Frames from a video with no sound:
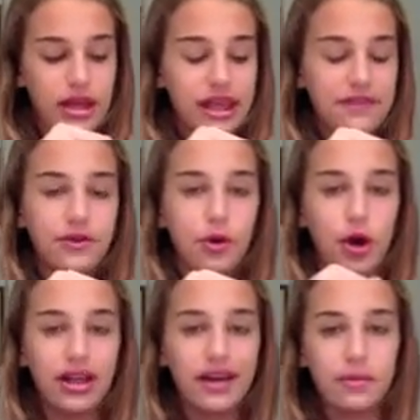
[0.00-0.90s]
If you
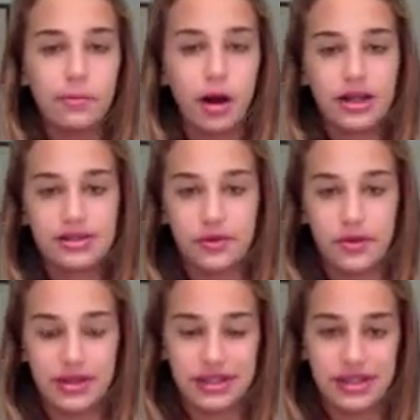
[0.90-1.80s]
already have a box where
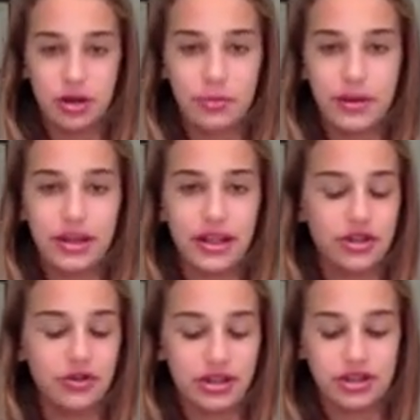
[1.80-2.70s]
this is an opening, then
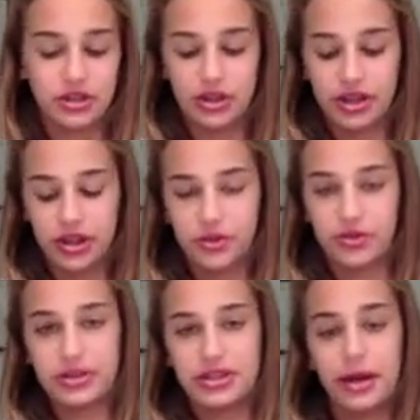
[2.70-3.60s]
you actually don't need to go
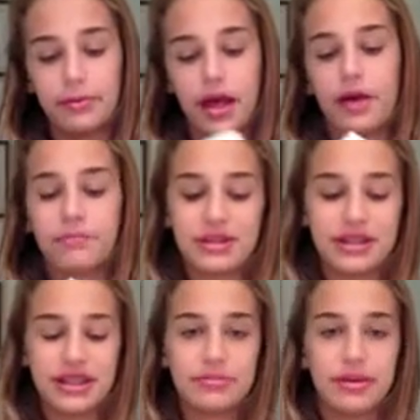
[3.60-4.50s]
through this step. But
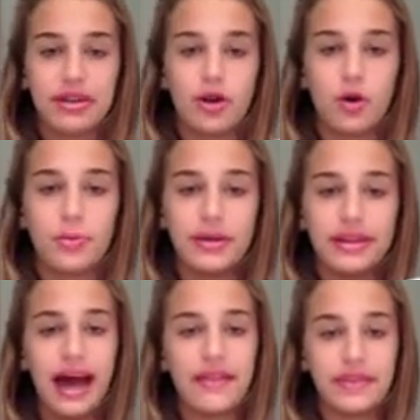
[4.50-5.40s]
since mine opened
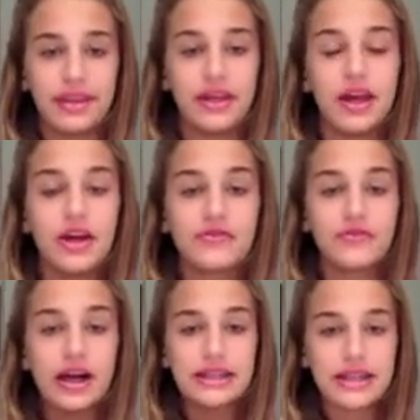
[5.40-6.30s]
at the
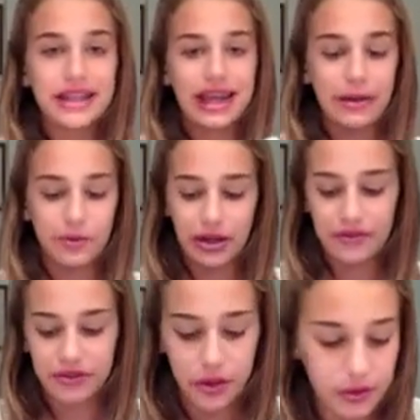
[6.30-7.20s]
front, then I'm going to have
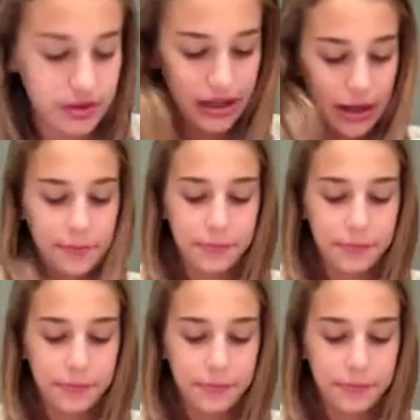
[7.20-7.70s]
to go through this step.